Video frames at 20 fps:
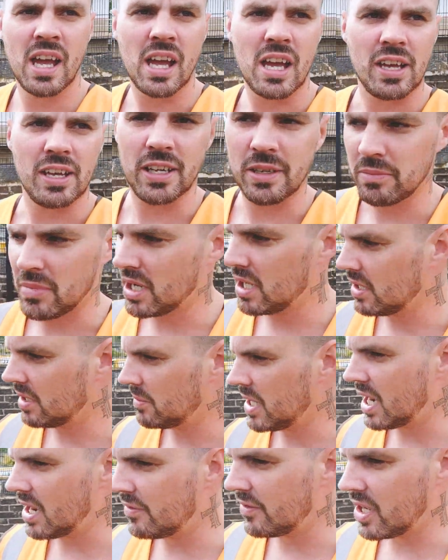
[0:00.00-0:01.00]
Um, let
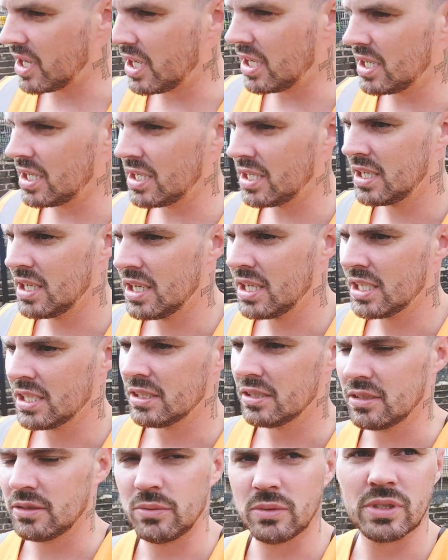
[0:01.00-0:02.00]
me have a
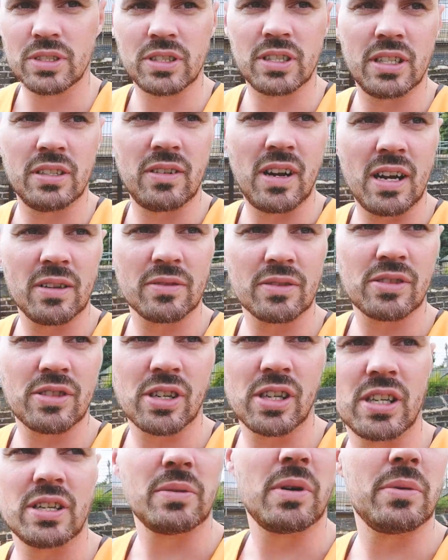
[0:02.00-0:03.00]
little wander around and
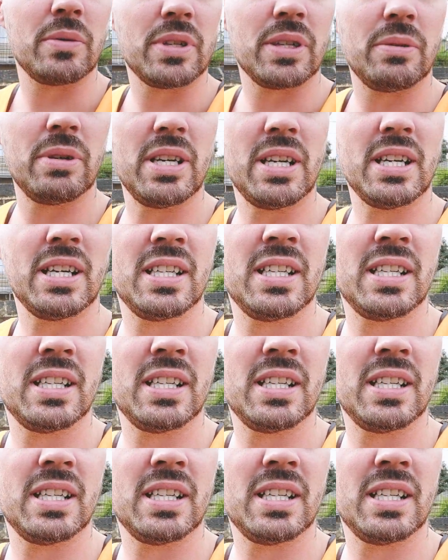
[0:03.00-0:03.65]
show you what we're doing.